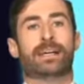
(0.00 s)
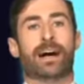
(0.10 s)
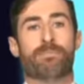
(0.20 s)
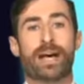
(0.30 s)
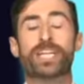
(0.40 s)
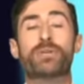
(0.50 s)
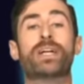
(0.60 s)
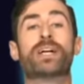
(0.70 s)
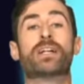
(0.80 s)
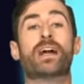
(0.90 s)
I met her
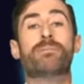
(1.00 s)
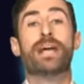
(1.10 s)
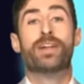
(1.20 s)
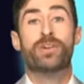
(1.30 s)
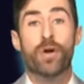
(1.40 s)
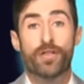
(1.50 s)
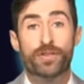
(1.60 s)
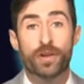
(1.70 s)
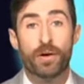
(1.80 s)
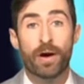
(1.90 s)
in a club down in North
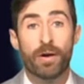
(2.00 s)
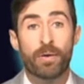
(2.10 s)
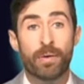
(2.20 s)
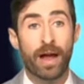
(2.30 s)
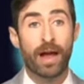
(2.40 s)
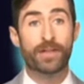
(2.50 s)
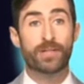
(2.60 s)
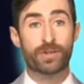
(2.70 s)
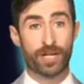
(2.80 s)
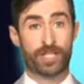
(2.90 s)
Soho where you
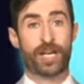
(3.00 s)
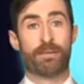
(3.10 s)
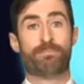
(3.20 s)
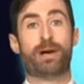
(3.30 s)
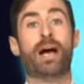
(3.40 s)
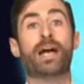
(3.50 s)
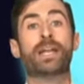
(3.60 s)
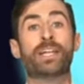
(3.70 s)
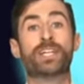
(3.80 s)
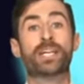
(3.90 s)
drink champagne
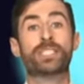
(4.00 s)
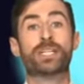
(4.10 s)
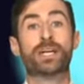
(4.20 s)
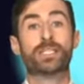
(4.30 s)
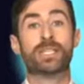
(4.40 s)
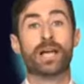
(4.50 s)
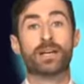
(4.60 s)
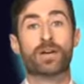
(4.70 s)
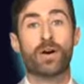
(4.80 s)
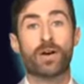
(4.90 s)
and it tastes just
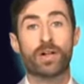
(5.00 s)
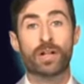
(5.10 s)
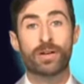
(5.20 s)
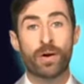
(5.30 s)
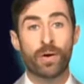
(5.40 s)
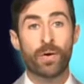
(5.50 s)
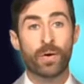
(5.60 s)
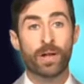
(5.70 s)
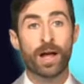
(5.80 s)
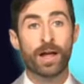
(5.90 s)
like oil
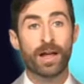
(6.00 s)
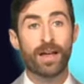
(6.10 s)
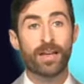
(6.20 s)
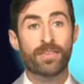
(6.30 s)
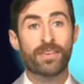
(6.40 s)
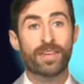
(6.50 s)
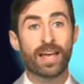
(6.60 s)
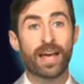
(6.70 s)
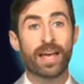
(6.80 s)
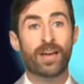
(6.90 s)
canola.
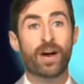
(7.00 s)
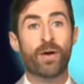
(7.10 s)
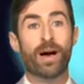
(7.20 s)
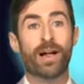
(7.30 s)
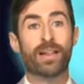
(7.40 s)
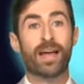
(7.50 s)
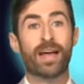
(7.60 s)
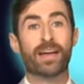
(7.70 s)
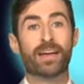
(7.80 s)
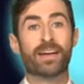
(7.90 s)

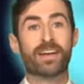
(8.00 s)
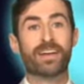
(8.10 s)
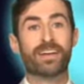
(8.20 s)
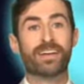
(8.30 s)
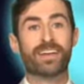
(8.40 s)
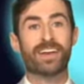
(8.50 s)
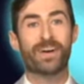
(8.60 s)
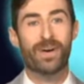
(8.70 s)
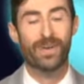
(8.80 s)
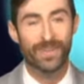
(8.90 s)
C-A-N-O-L-A,
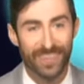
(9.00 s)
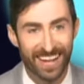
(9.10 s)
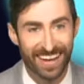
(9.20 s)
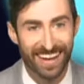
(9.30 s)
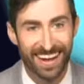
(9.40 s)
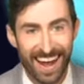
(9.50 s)
canola.